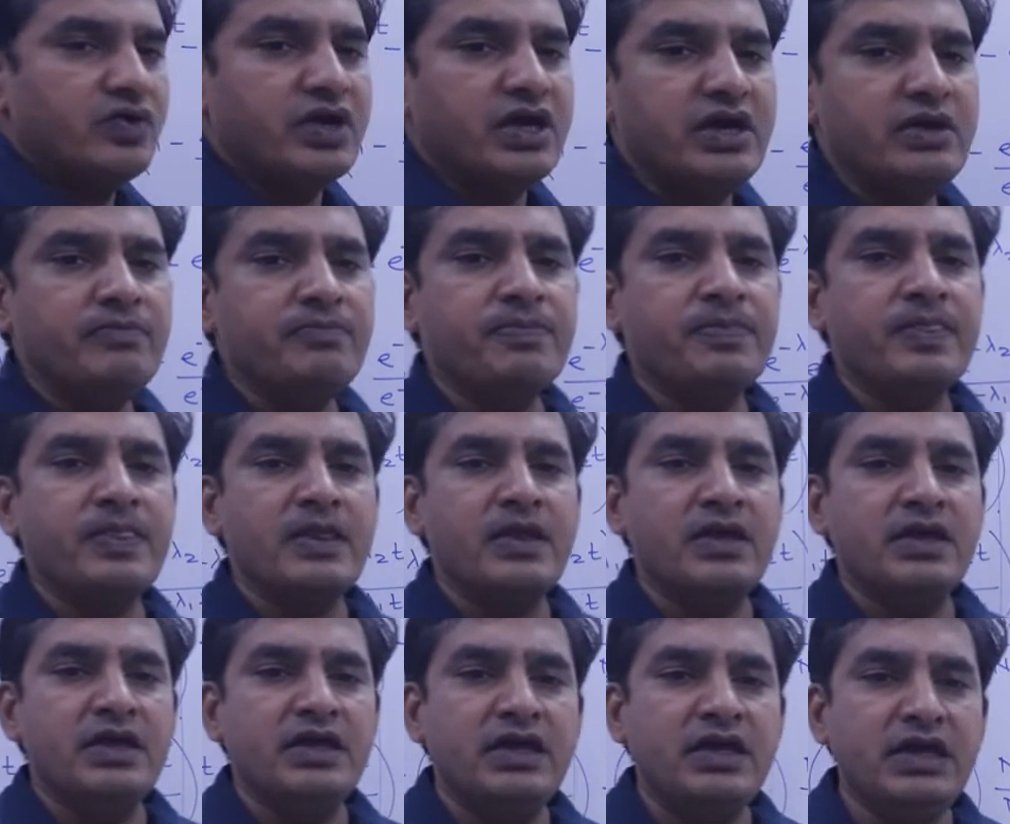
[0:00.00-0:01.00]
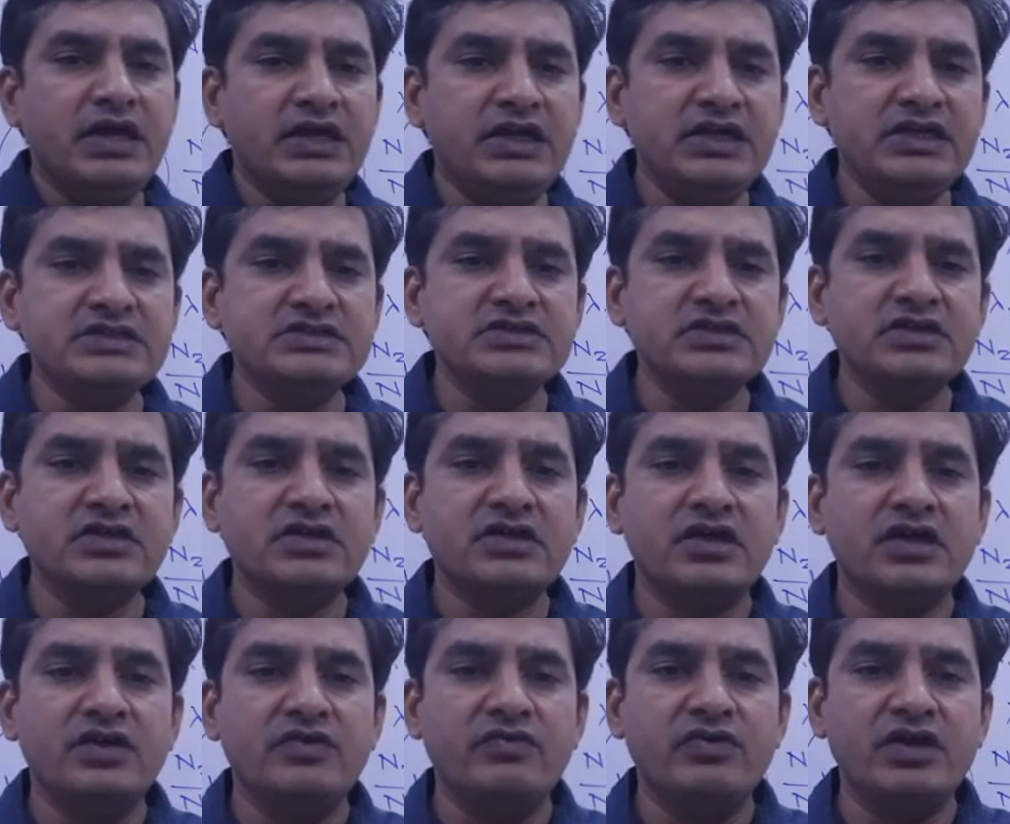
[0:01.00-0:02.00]
Okay, it is
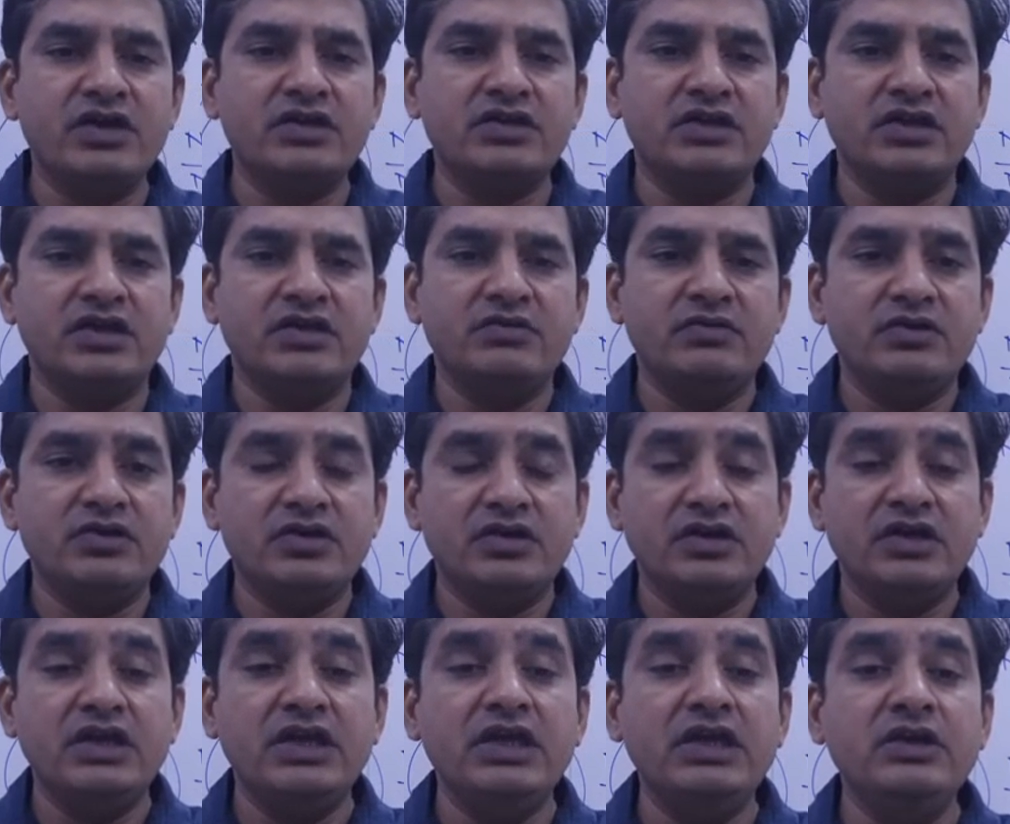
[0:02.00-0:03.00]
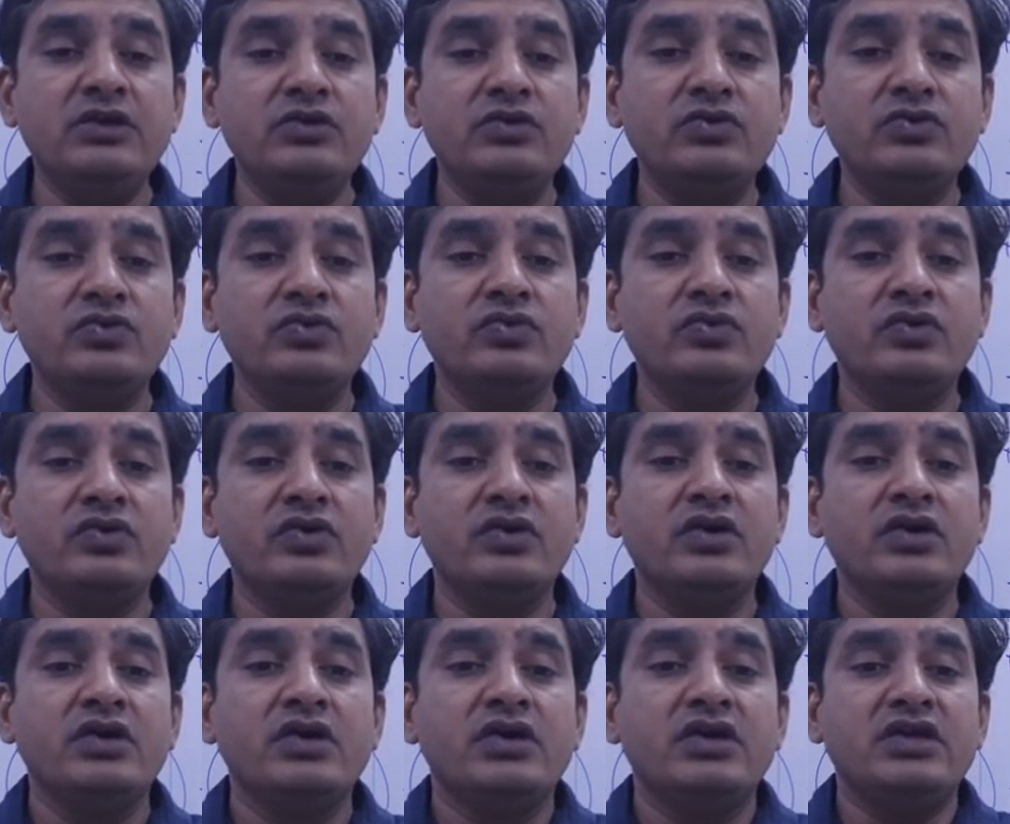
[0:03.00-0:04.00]
converted into
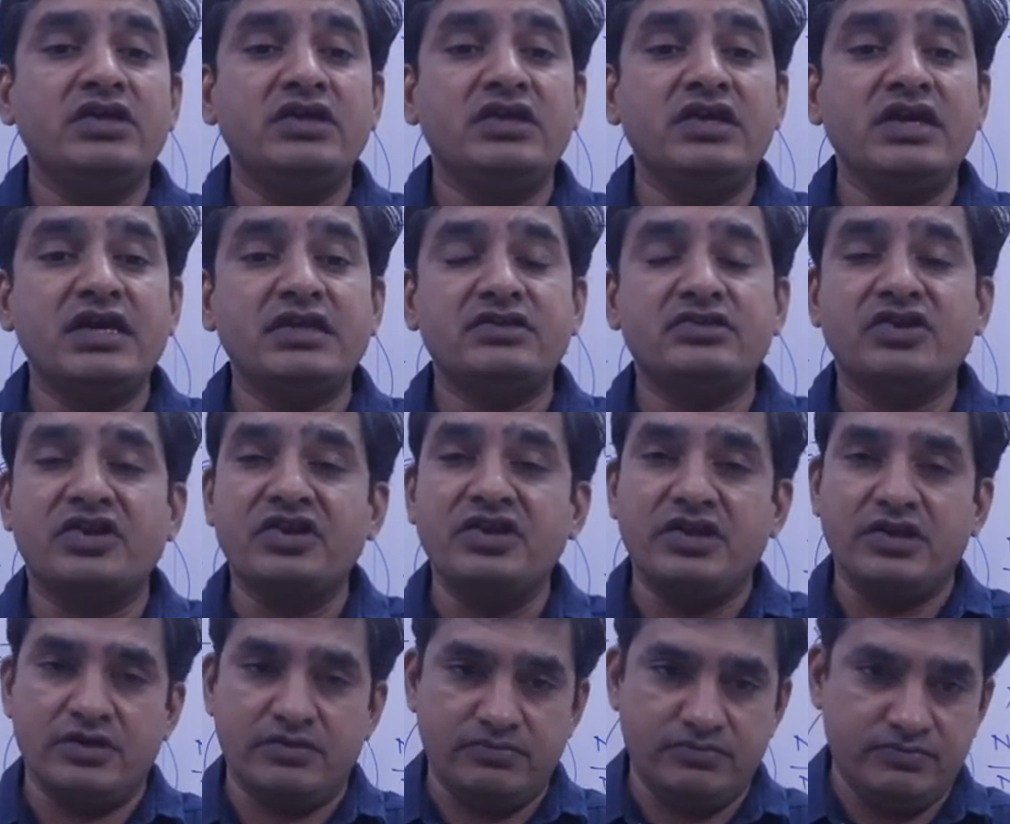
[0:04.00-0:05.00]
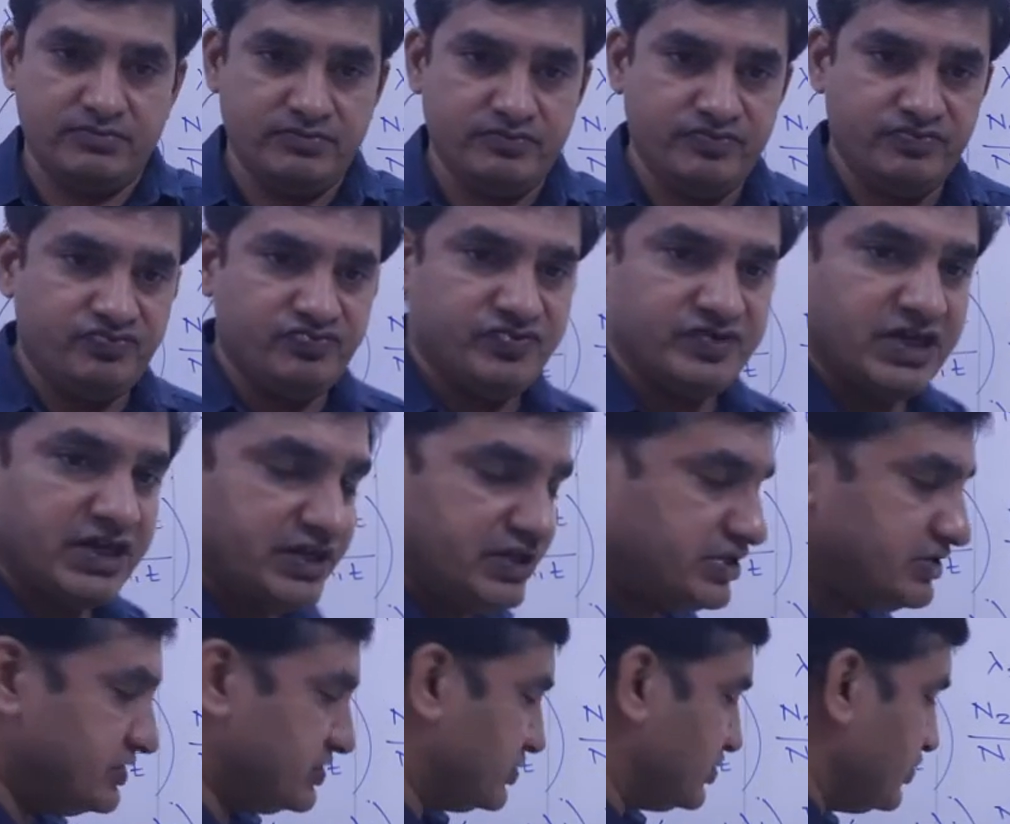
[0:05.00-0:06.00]
yttrium, that
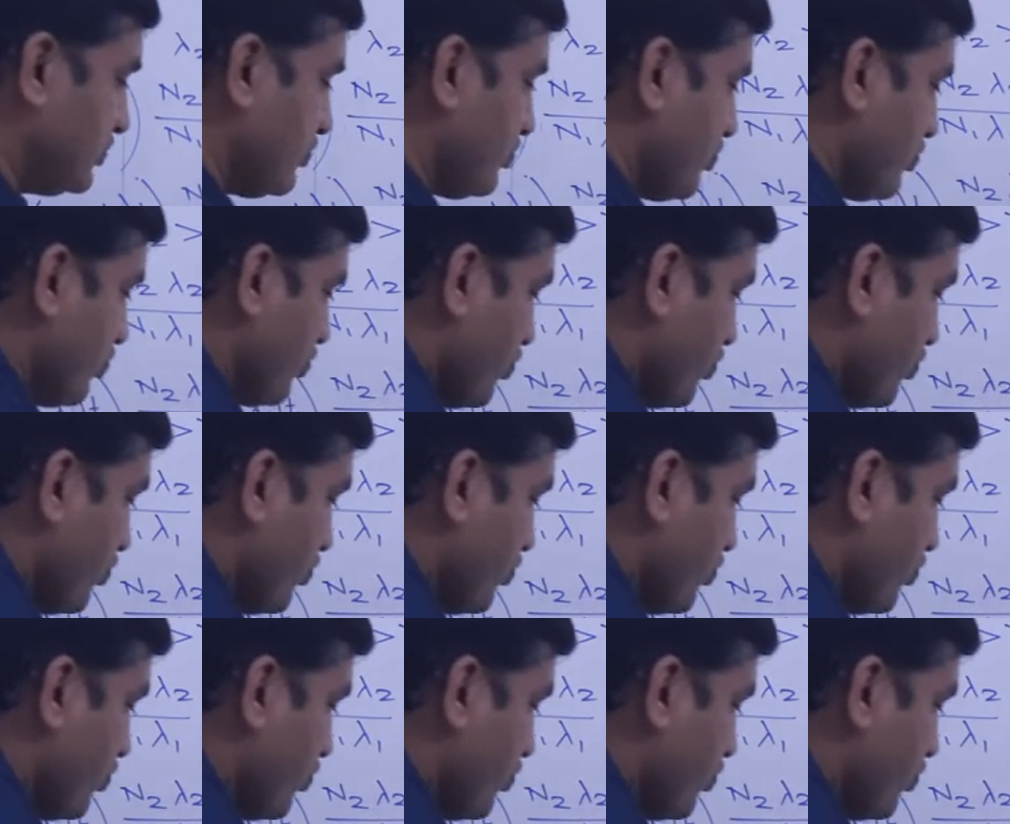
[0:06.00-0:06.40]
is